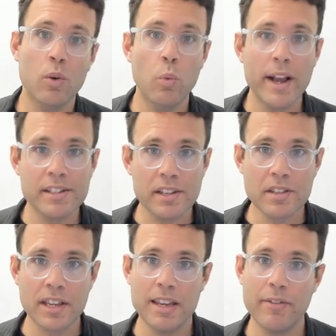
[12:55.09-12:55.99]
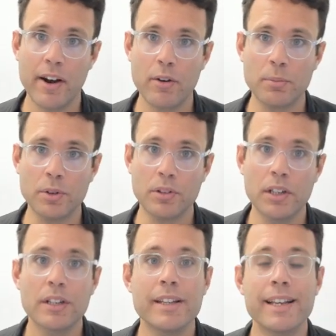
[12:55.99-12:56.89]
Waste is the key variable.
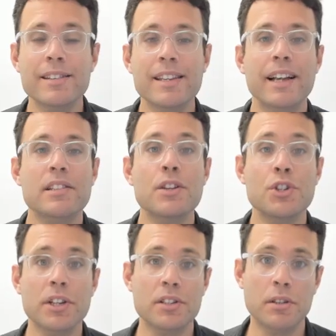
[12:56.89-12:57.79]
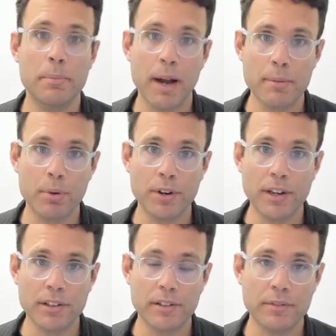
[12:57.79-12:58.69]
The insects are just the
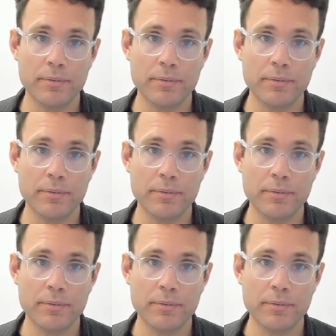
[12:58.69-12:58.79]
byproduct.